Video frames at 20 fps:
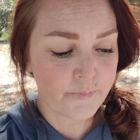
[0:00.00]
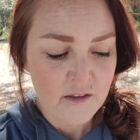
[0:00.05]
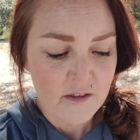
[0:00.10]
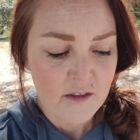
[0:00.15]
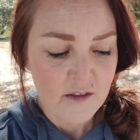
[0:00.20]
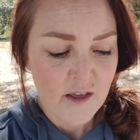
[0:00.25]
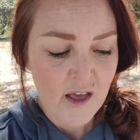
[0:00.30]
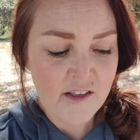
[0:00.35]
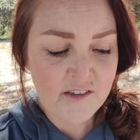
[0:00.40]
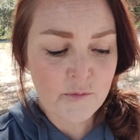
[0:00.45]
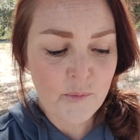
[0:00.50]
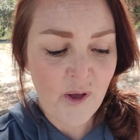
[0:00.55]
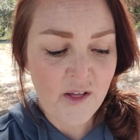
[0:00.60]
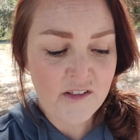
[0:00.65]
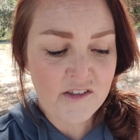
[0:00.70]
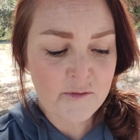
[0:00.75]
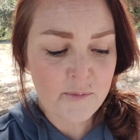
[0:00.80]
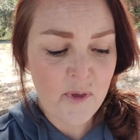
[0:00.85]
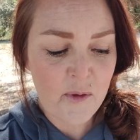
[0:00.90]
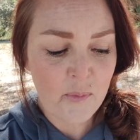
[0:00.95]
as well as
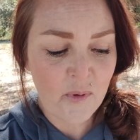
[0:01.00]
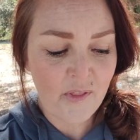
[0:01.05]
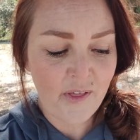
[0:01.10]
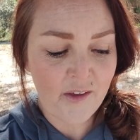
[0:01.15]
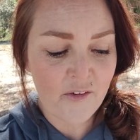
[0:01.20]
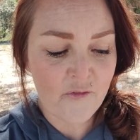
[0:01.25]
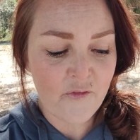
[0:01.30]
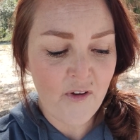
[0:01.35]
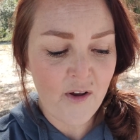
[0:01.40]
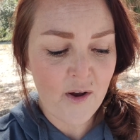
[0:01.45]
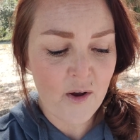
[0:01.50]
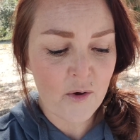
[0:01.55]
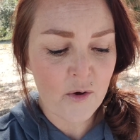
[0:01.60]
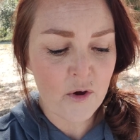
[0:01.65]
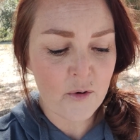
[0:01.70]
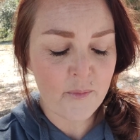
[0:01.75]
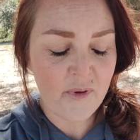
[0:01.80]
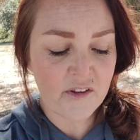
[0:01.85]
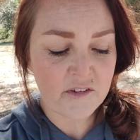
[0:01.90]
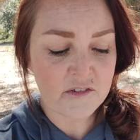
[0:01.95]
people like Pharaoh who
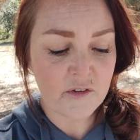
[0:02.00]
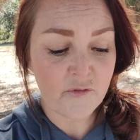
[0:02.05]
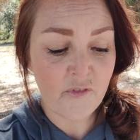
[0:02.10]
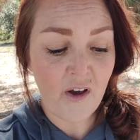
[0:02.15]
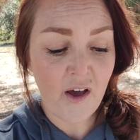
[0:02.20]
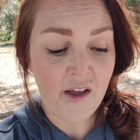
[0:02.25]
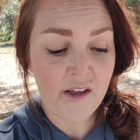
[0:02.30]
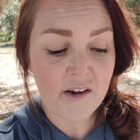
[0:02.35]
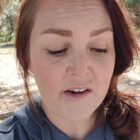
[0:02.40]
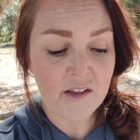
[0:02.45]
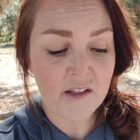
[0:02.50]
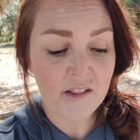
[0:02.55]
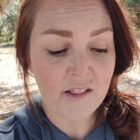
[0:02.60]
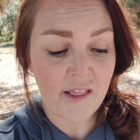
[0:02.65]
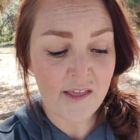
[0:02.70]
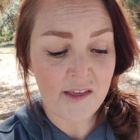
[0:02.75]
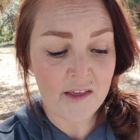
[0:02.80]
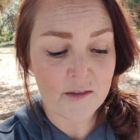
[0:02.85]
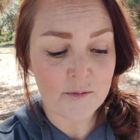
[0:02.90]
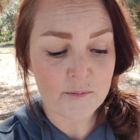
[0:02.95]
made divine
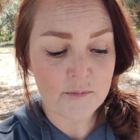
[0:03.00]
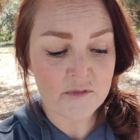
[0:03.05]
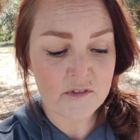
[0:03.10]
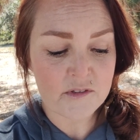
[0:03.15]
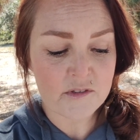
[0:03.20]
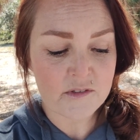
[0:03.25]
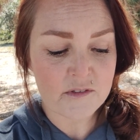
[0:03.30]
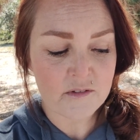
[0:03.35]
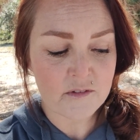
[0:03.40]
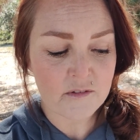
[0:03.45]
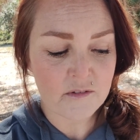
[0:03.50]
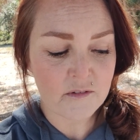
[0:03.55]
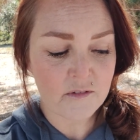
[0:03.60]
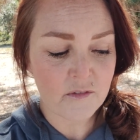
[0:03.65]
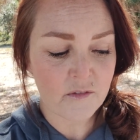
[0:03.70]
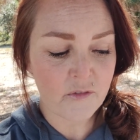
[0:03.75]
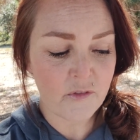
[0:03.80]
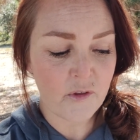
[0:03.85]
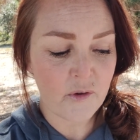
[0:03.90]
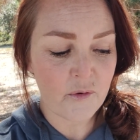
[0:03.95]
claims,
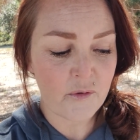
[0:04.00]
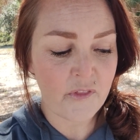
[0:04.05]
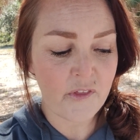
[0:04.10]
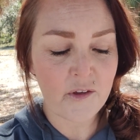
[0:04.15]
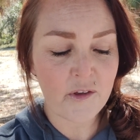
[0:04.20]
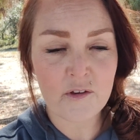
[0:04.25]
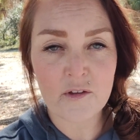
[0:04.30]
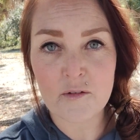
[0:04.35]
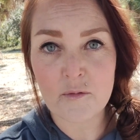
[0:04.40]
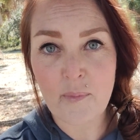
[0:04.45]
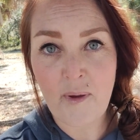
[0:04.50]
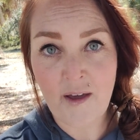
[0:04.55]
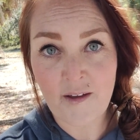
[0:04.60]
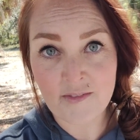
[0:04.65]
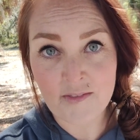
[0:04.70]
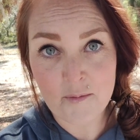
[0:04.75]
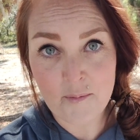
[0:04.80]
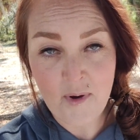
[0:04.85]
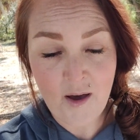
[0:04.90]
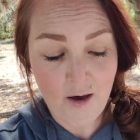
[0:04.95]
though they couldn't back them
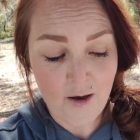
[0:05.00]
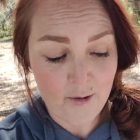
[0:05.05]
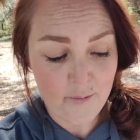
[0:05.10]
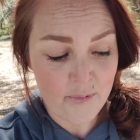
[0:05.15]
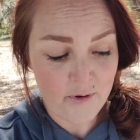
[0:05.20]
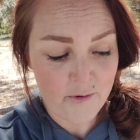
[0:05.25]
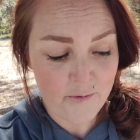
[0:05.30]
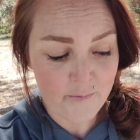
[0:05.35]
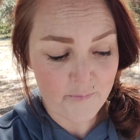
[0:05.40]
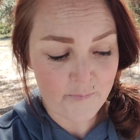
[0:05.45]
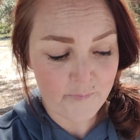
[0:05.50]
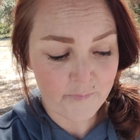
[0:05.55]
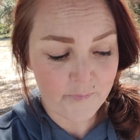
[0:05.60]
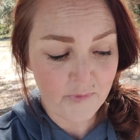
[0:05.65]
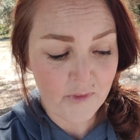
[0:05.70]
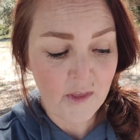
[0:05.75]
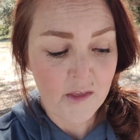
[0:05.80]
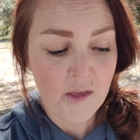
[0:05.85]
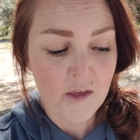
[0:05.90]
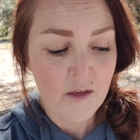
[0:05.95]
up.
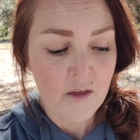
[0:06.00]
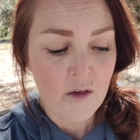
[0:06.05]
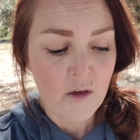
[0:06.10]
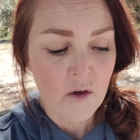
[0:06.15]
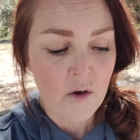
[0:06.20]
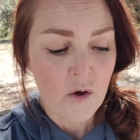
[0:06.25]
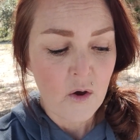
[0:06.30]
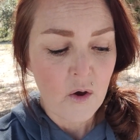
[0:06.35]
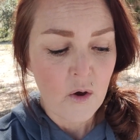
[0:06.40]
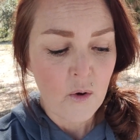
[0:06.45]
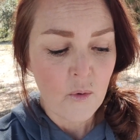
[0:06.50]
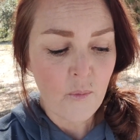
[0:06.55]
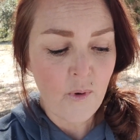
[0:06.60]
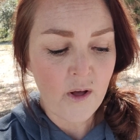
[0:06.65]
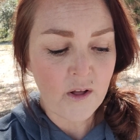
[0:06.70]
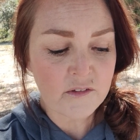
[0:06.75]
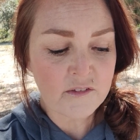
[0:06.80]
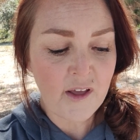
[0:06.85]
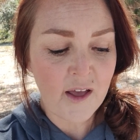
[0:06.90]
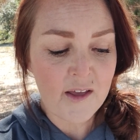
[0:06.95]
While
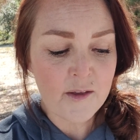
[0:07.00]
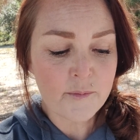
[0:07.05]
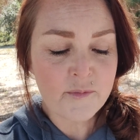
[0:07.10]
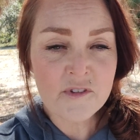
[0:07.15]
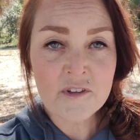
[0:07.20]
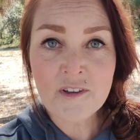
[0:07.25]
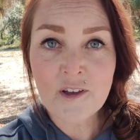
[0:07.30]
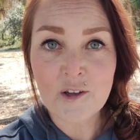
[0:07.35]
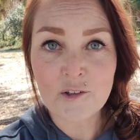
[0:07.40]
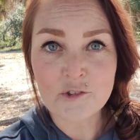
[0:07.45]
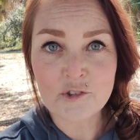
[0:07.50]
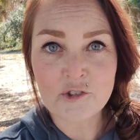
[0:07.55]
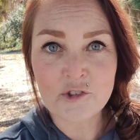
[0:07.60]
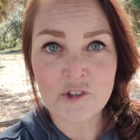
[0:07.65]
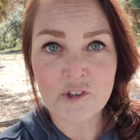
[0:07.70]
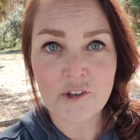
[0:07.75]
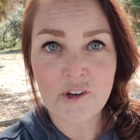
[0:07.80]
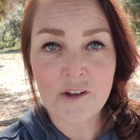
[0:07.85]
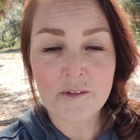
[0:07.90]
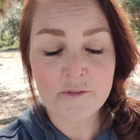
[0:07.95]
times and culture
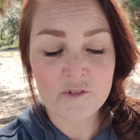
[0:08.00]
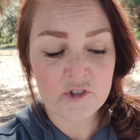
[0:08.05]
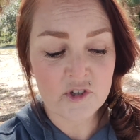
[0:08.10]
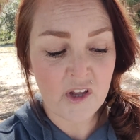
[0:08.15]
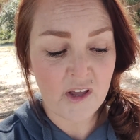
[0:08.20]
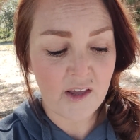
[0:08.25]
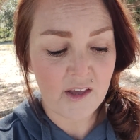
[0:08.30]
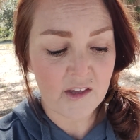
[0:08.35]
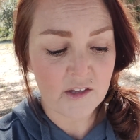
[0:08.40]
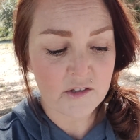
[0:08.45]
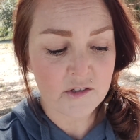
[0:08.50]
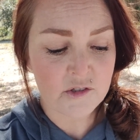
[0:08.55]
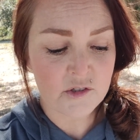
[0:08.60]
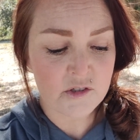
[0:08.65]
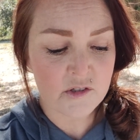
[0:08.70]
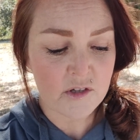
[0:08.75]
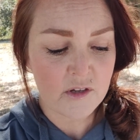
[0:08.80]
have changed,